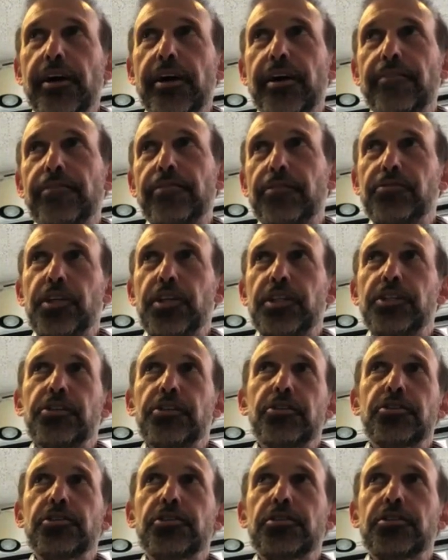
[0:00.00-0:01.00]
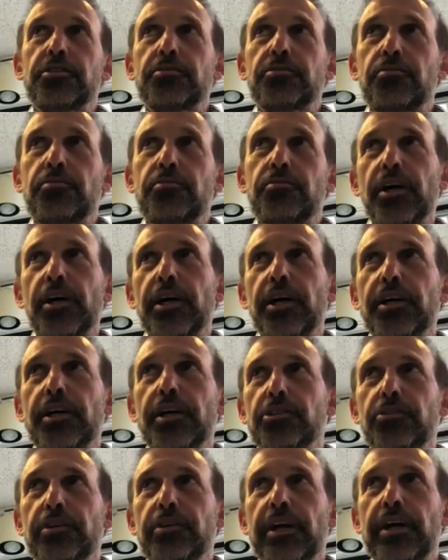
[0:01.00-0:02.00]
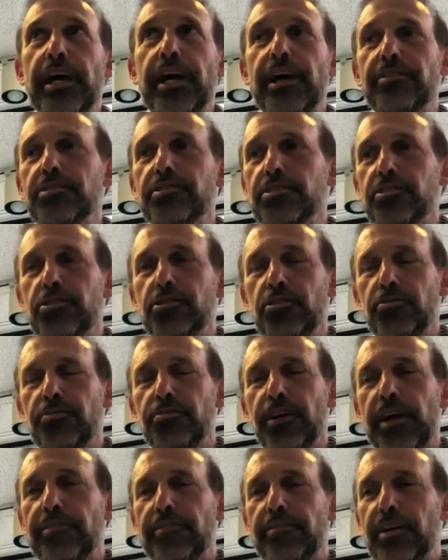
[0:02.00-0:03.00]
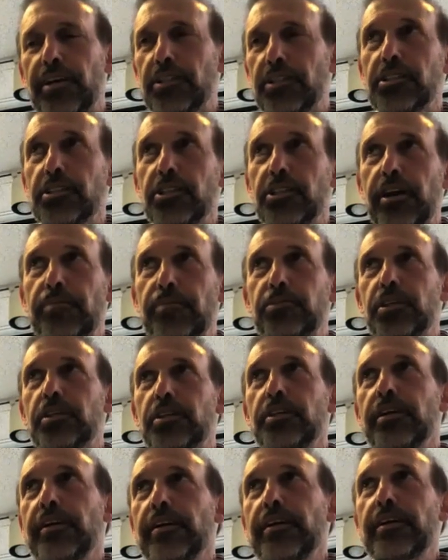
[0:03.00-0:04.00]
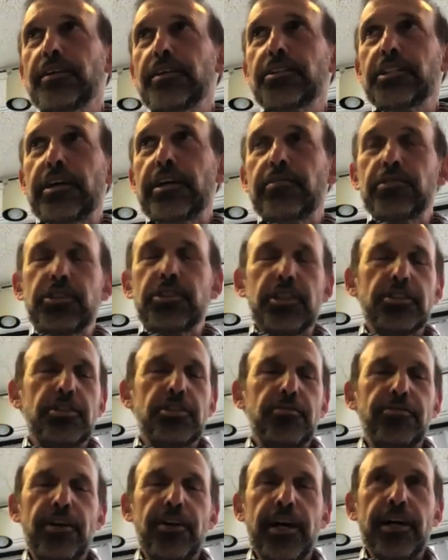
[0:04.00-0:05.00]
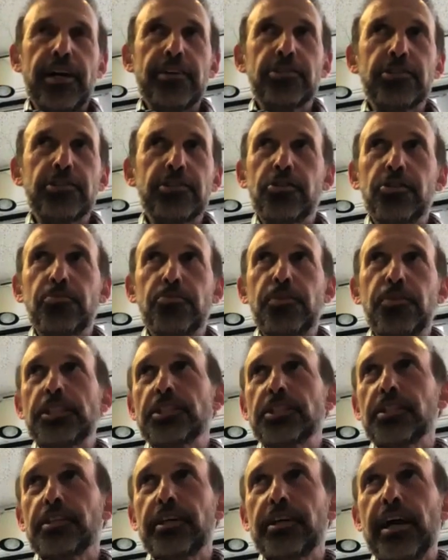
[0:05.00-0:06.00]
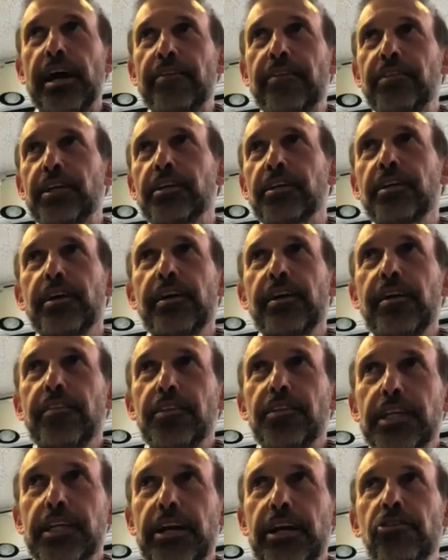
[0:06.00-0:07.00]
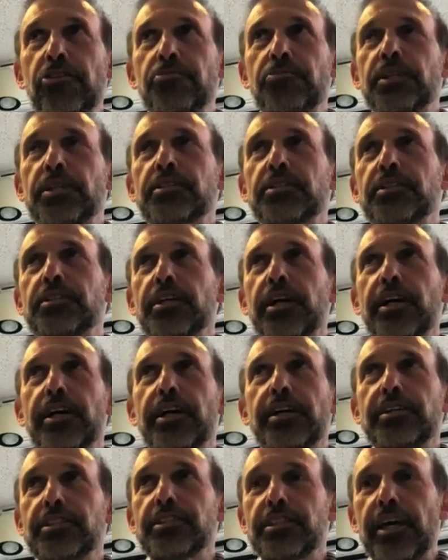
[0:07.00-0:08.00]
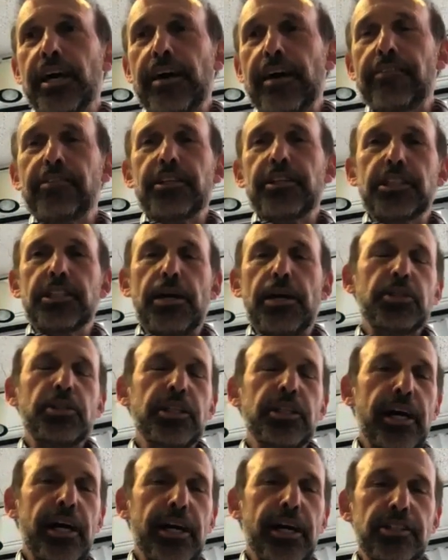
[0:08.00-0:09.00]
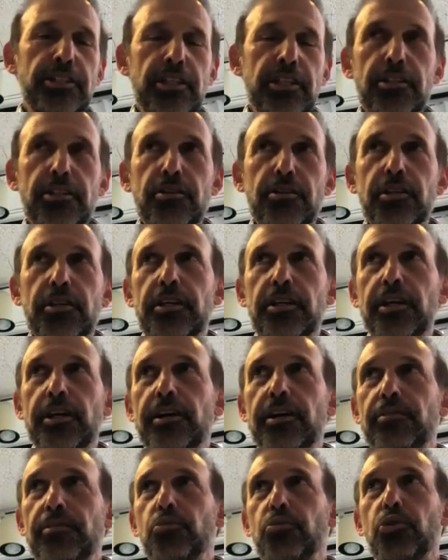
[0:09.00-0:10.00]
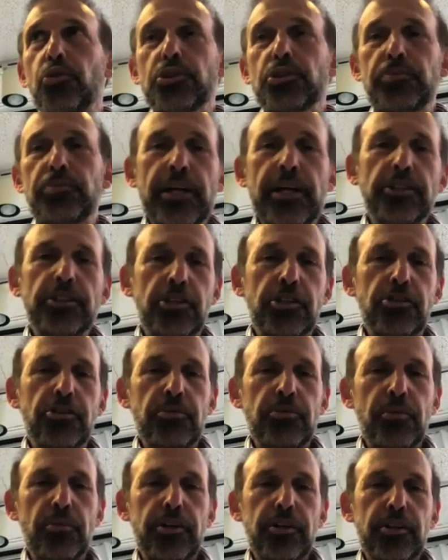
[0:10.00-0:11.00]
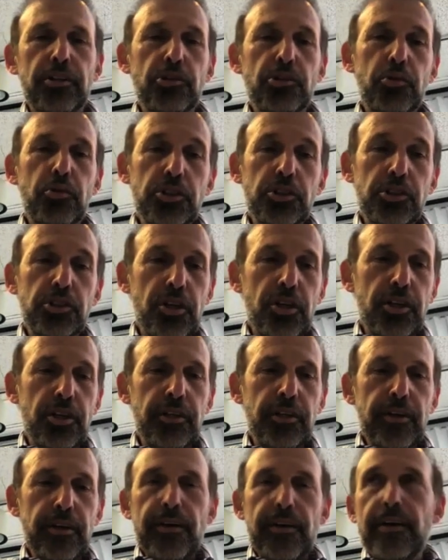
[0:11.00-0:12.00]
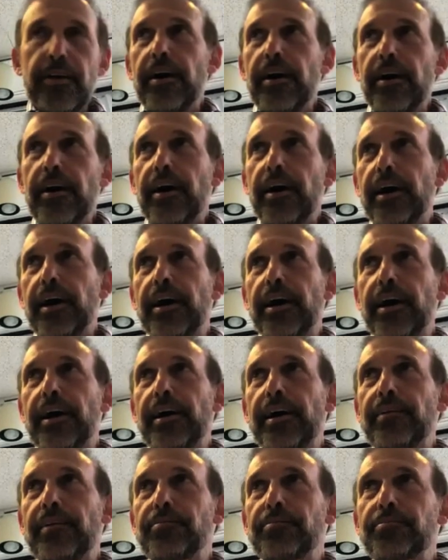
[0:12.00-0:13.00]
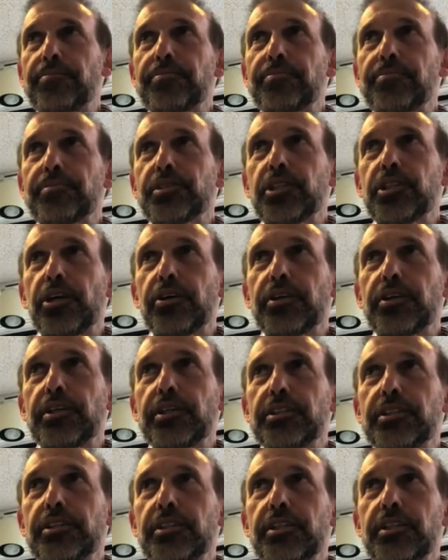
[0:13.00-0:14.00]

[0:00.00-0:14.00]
15 years, 2.5, 2 5/8, up to 7.65. So you're basically having the government heavily subsidizing the mortgage-backed security market, so which is good. So it's